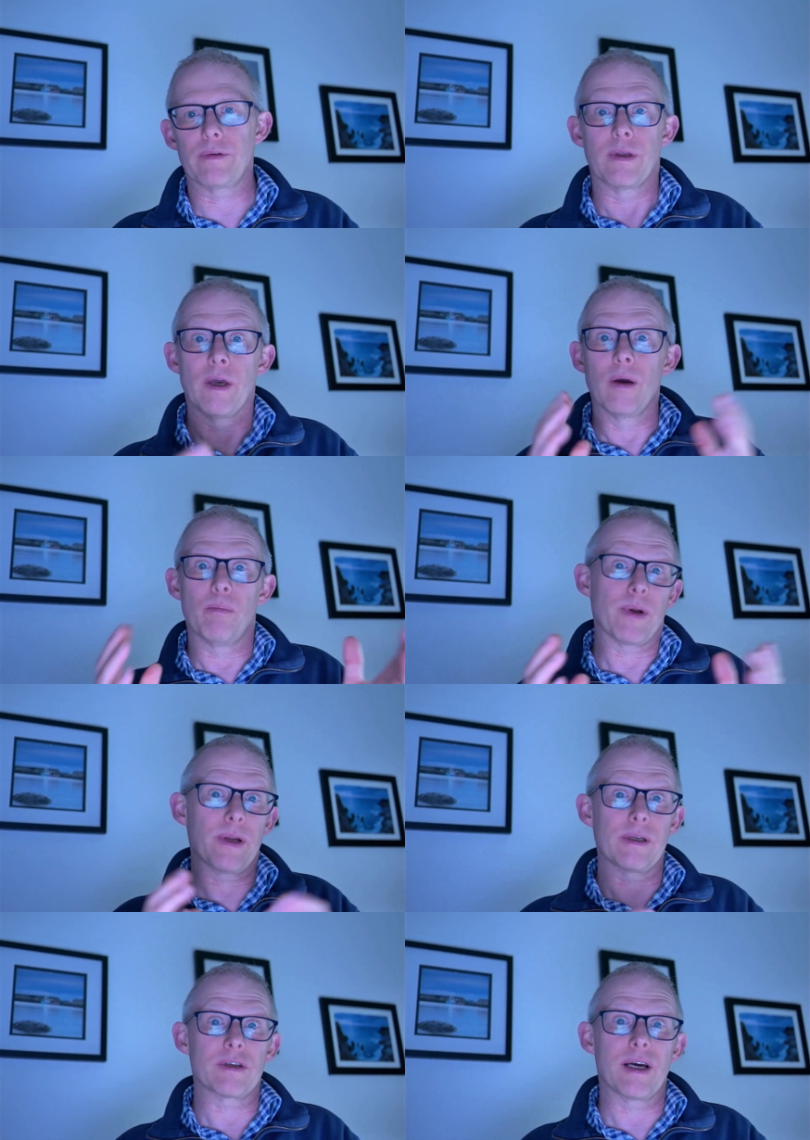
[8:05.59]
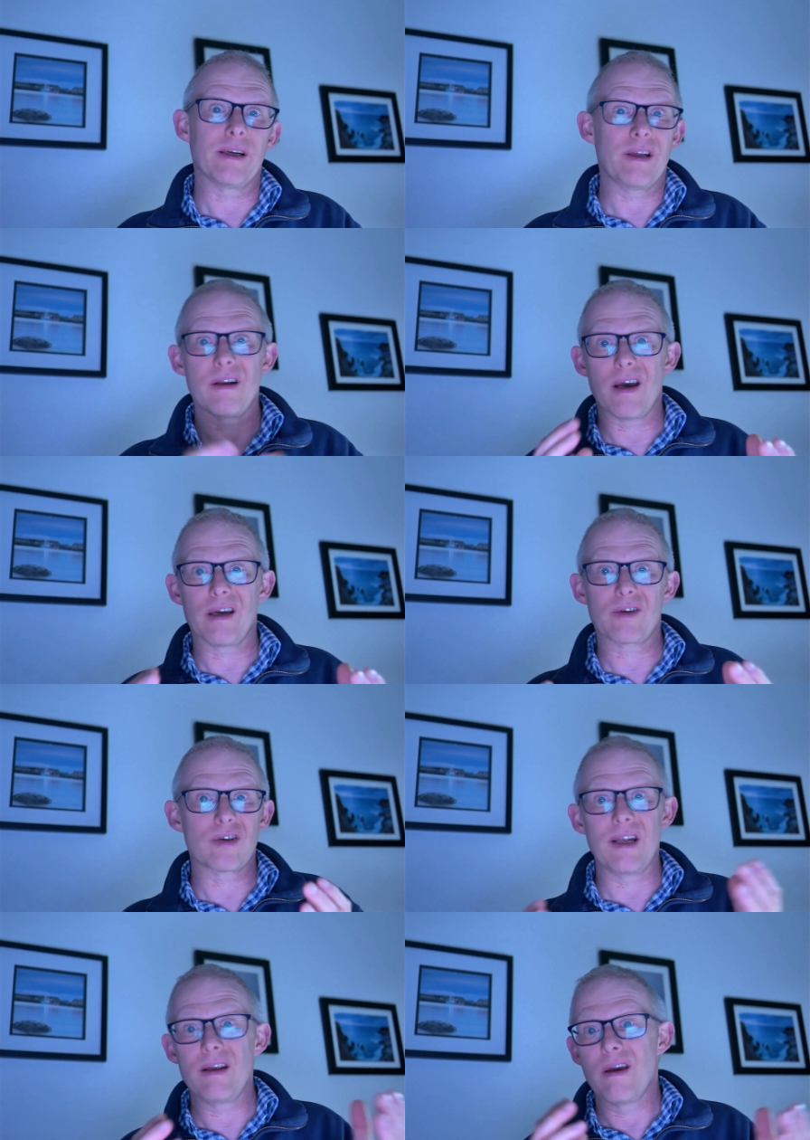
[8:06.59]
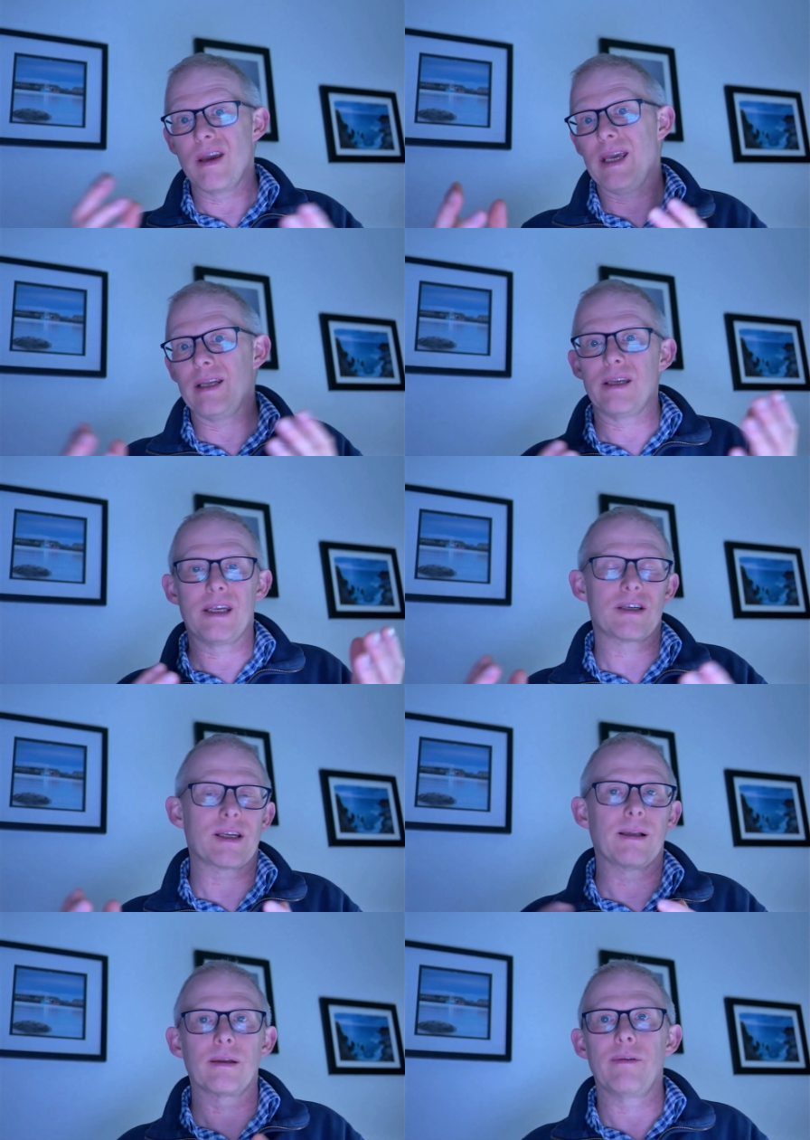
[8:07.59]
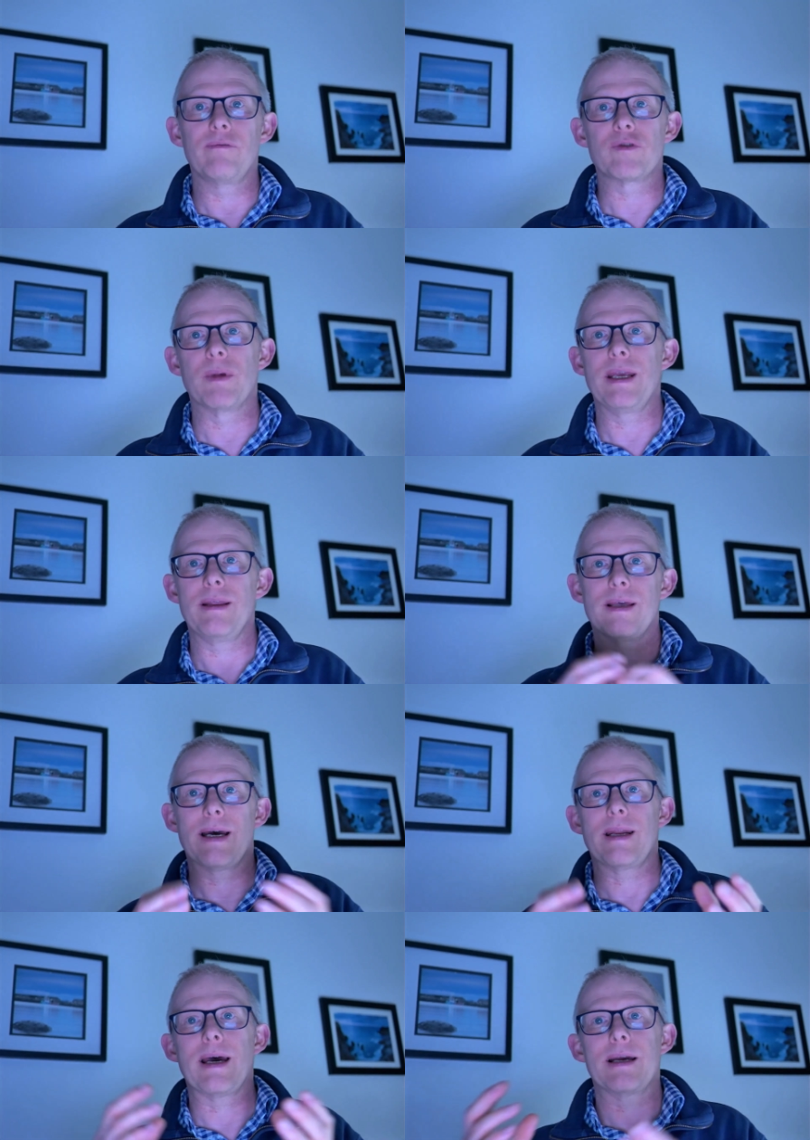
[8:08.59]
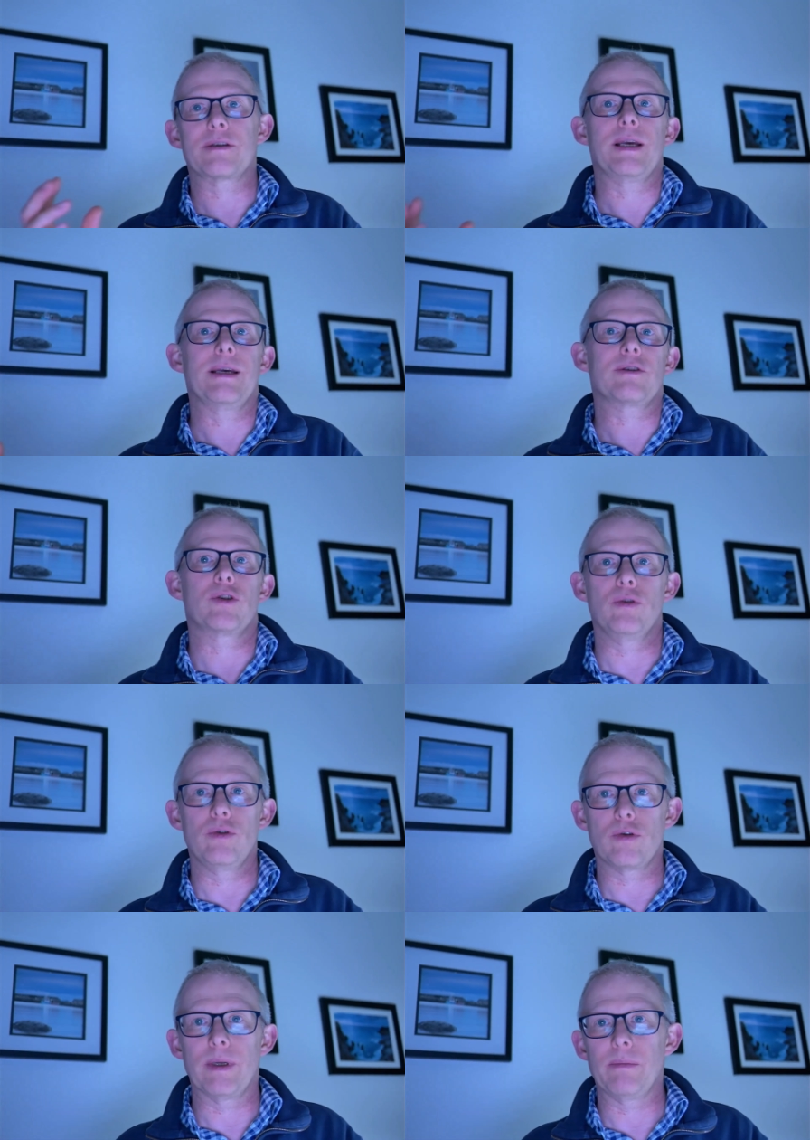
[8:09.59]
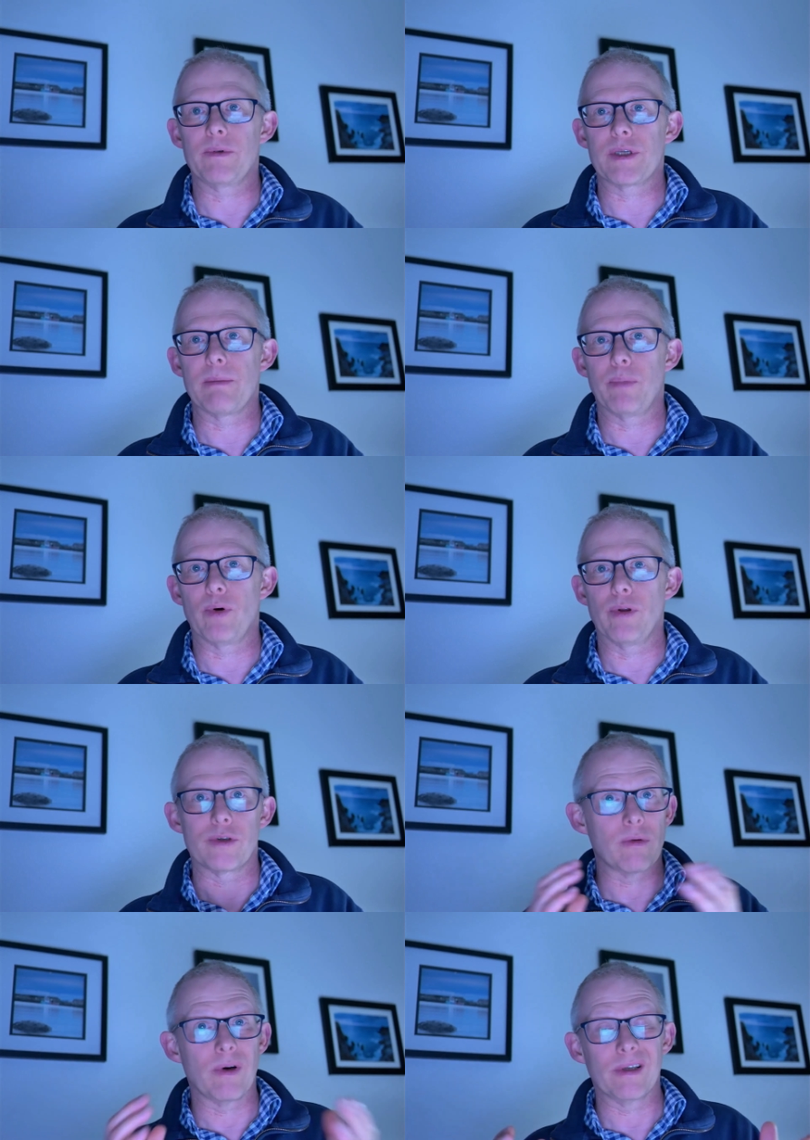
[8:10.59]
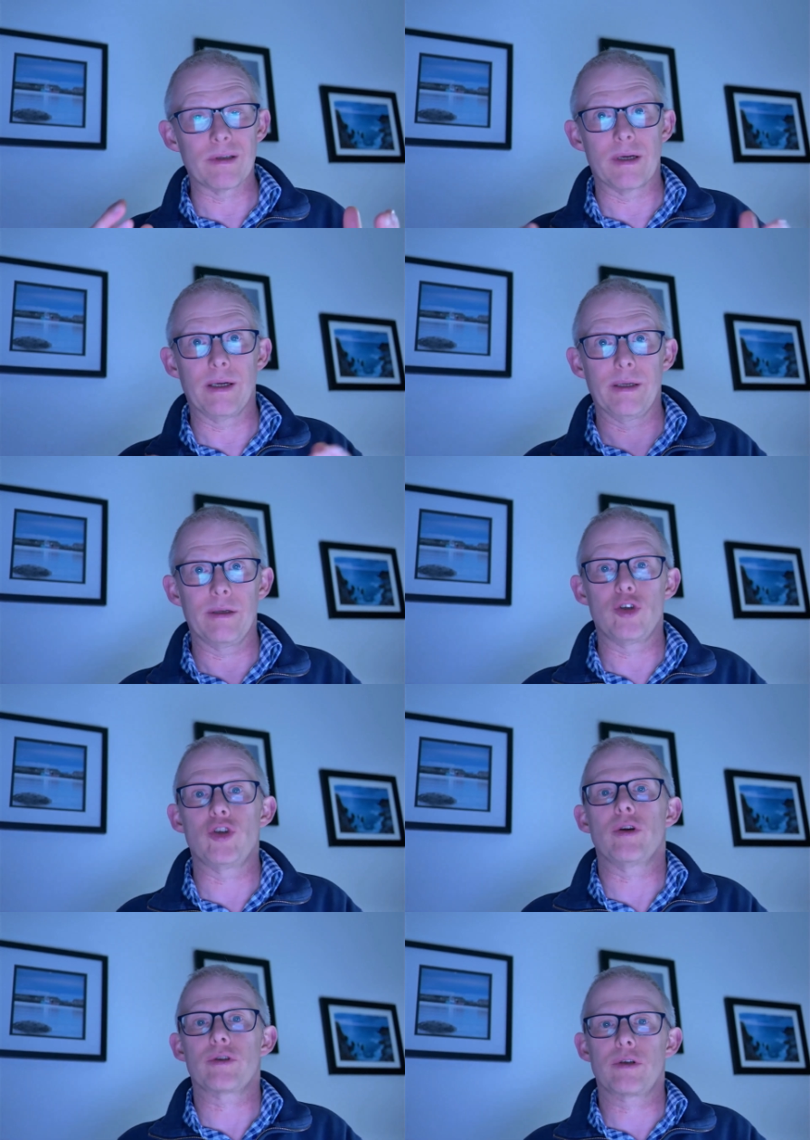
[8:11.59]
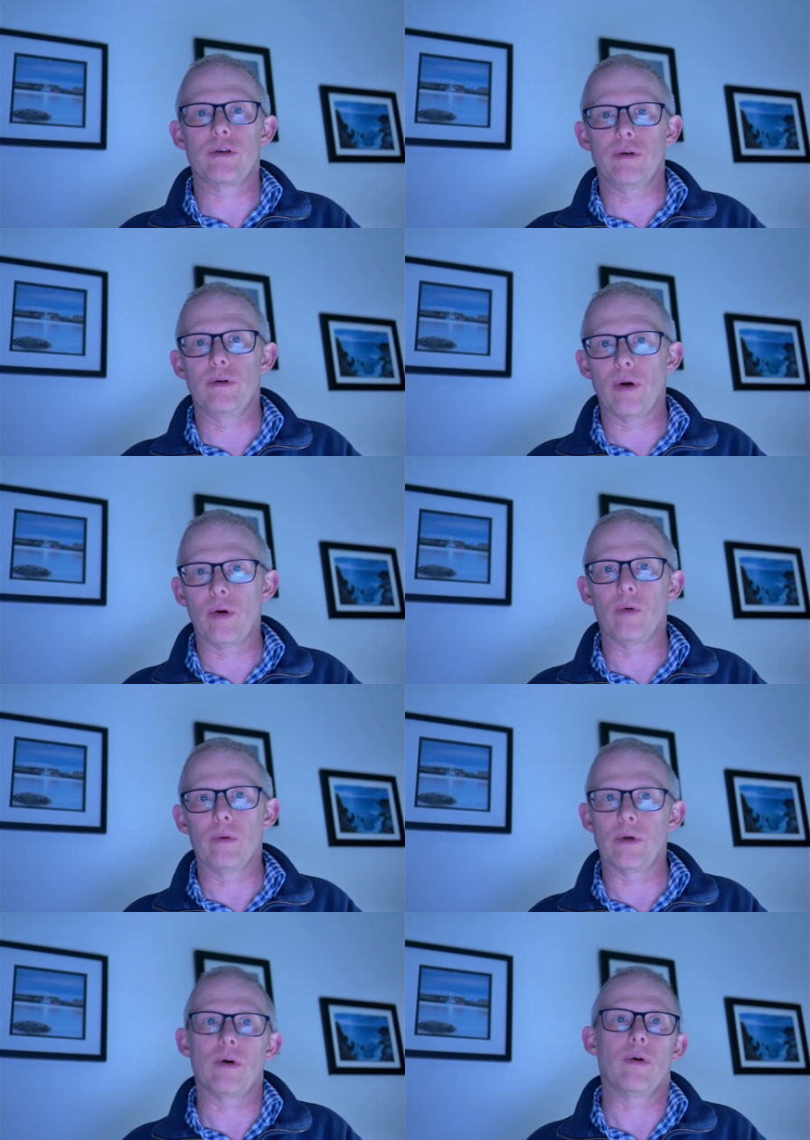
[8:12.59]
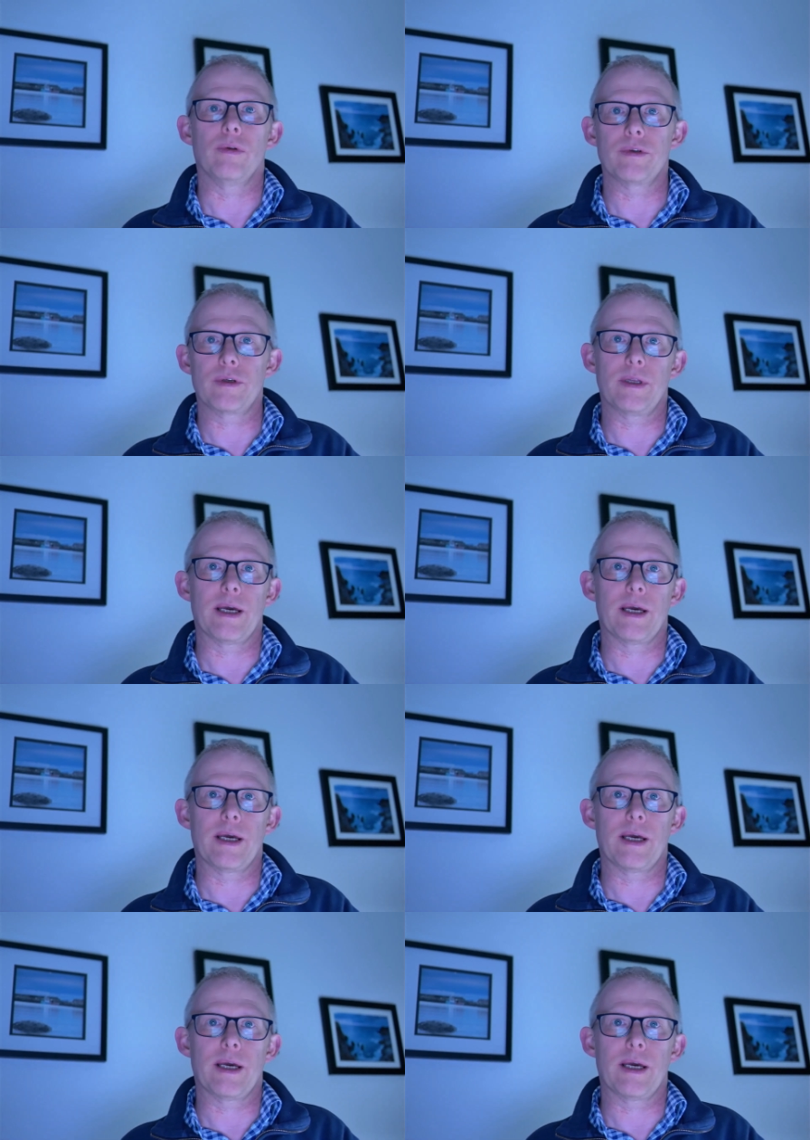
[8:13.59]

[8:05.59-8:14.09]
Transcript: but I decided actually it still gives me that access to 20% bonds, so I decided just to hold on to that.